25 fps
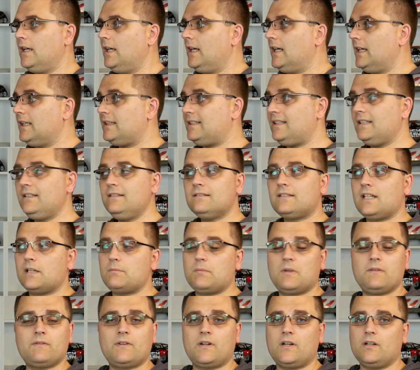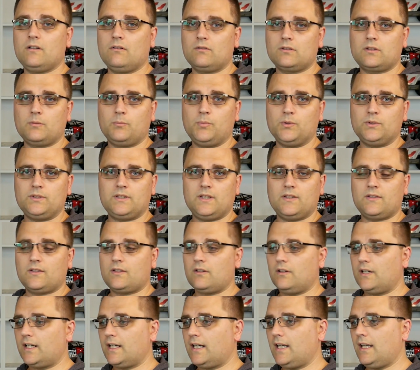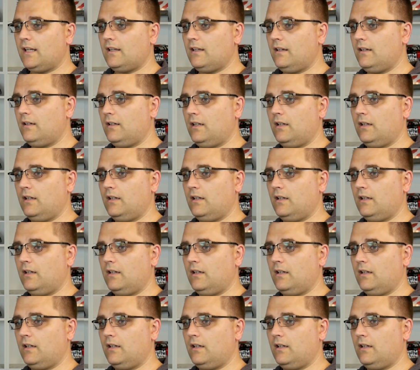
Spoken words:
It didn't take me very long to put this guy together.